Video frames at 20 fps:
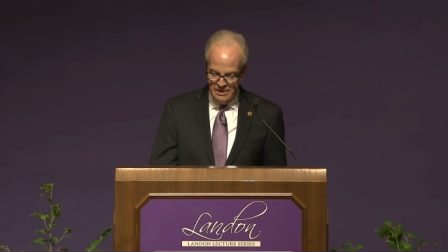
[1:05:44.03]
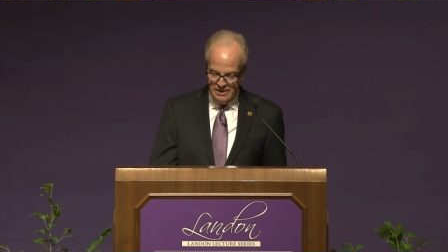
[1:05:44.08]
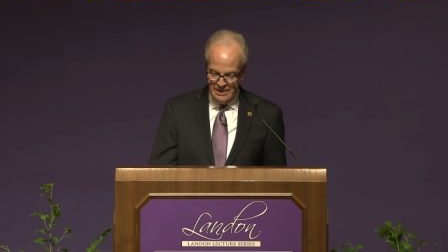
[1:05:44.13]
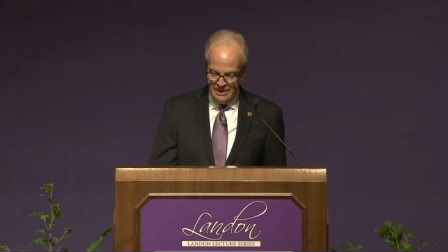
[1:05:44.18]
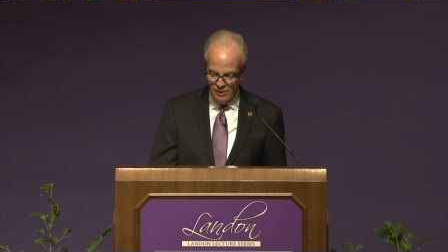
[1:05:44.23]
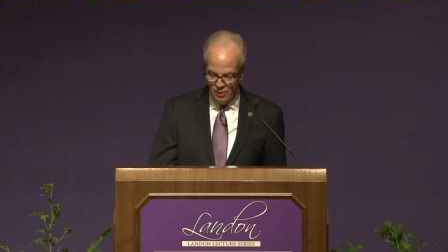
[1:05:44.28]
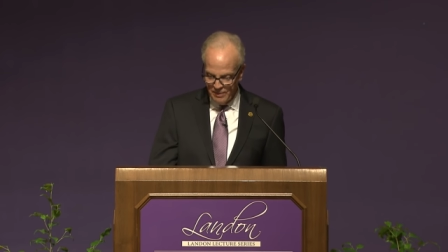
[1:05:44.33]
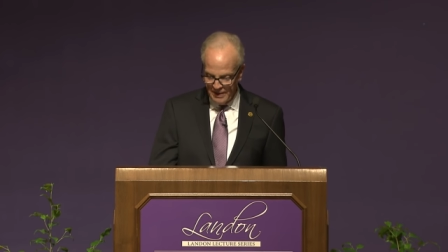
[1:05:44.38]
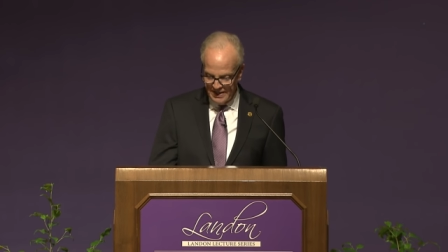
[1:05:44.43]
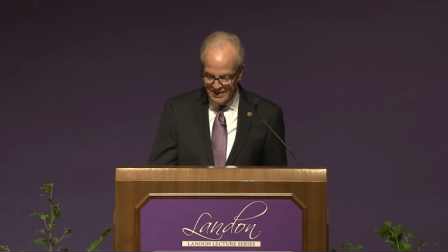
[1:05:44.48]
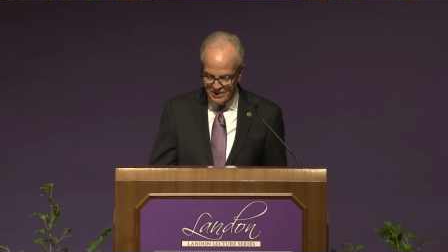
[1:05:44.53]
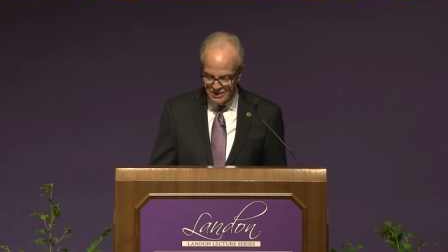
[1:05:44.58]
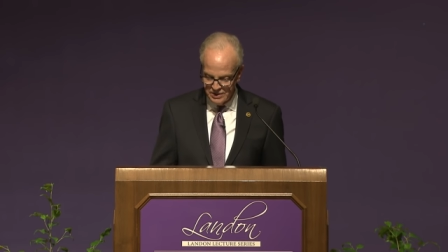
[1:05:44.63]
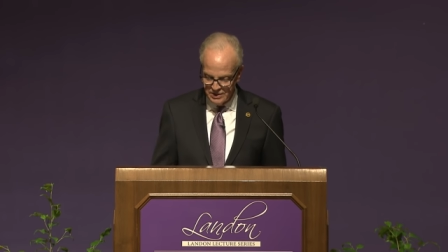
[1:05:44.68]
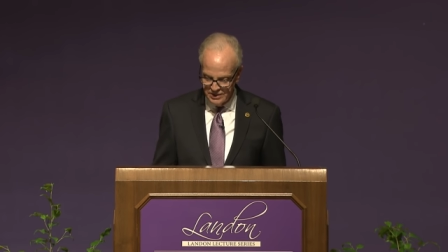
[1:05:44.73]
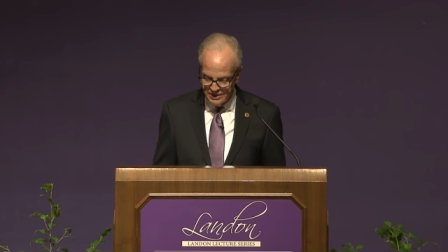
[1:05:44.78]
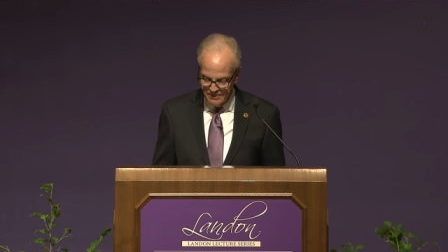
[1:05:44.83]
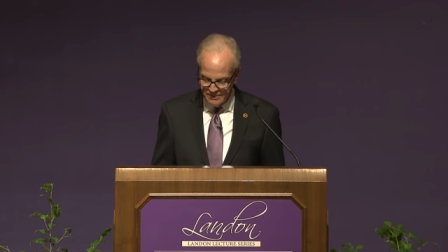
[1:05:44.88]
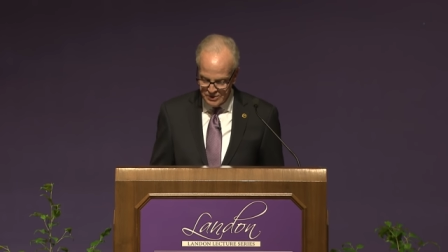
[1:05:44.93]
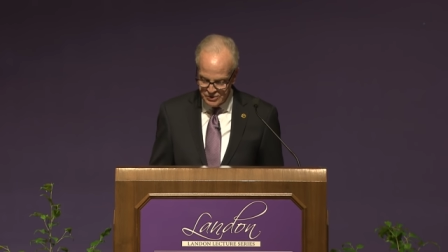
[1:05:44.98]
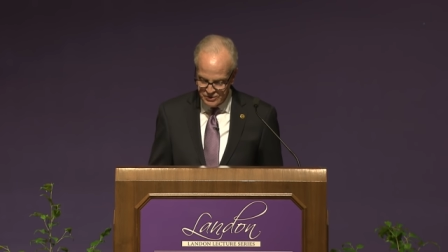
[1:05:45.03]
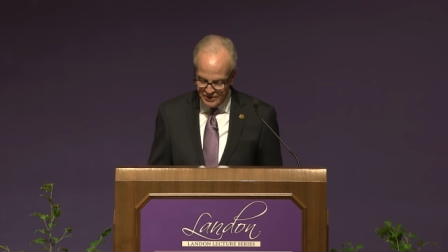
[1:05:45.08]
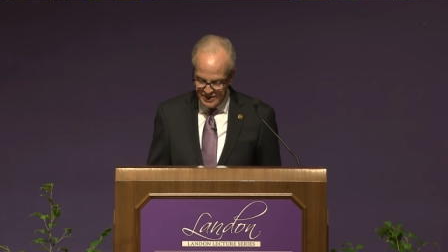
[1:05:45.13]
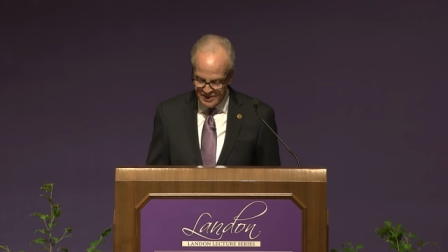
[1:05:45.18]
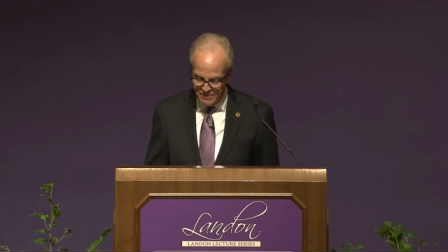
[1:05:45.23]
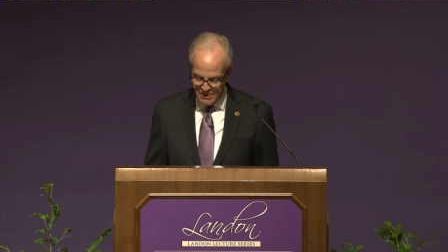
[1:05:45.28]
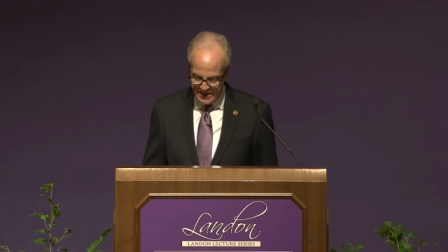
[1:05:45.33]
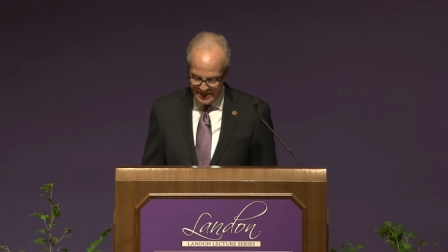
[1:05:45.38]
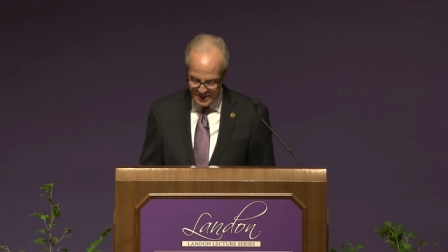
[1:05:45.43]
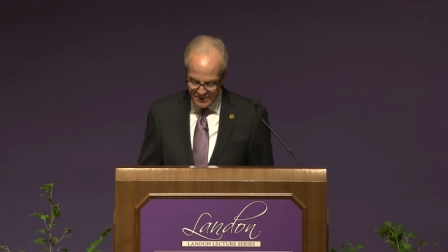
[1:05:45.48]
I hope I de
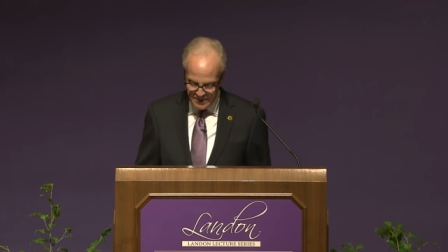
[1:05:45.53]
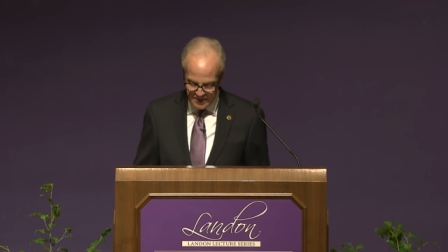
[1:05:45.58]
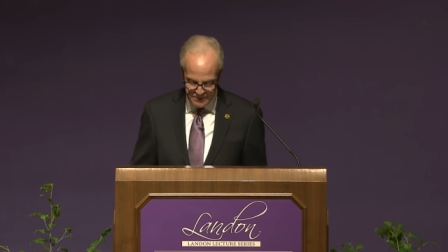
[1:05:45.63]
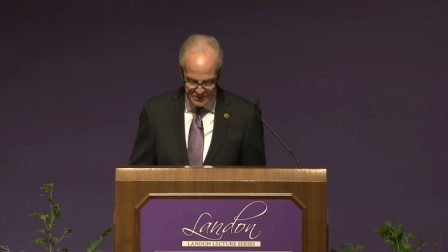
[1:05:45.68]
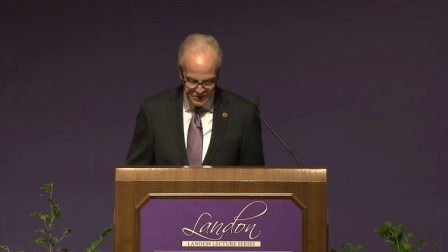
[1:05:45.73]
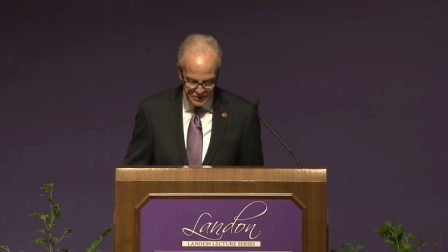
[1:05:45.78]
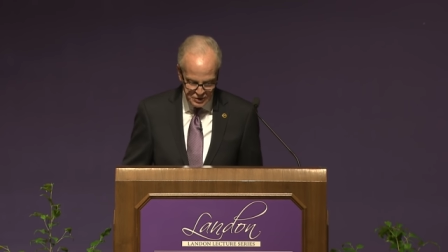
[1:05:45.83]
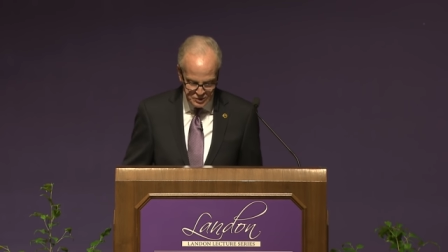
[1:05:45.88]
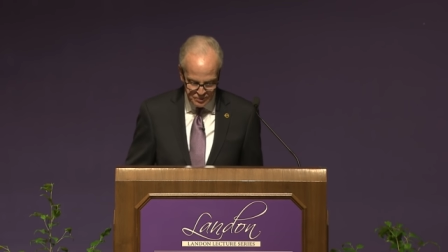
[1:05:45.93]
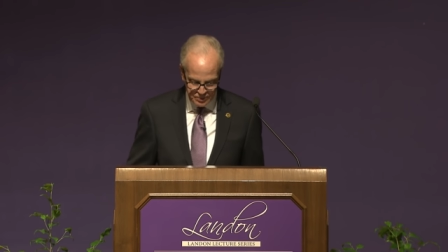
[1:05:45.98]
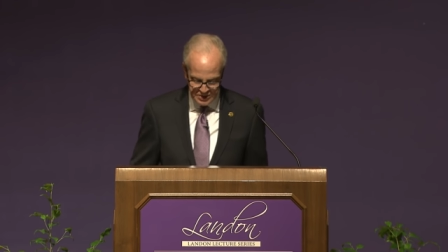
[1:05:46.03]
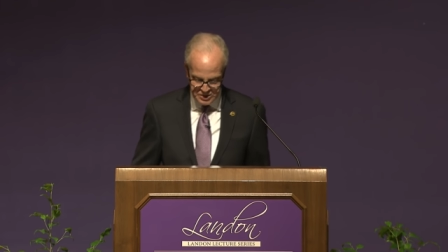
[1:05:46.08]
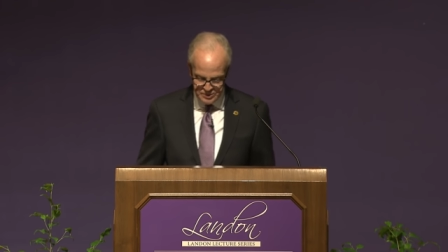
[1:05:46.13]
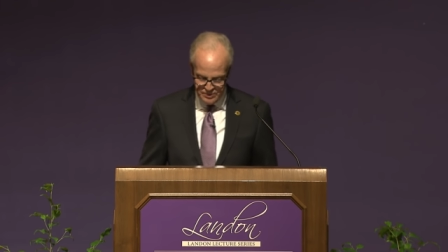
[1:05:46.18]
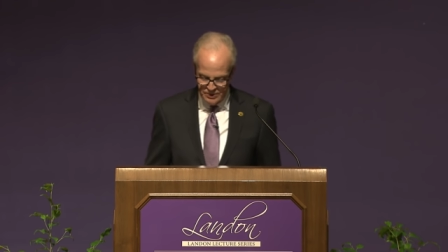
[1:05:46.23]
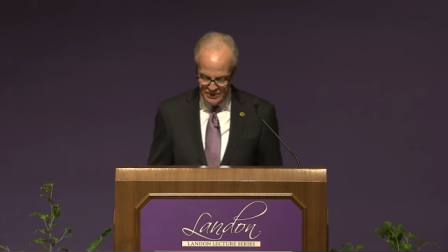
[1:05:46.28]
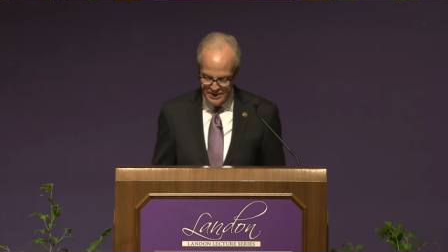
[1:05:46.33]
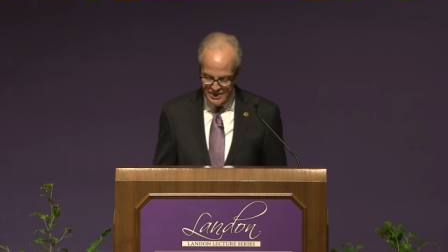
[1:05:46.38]
demonstrated my commitment to this principle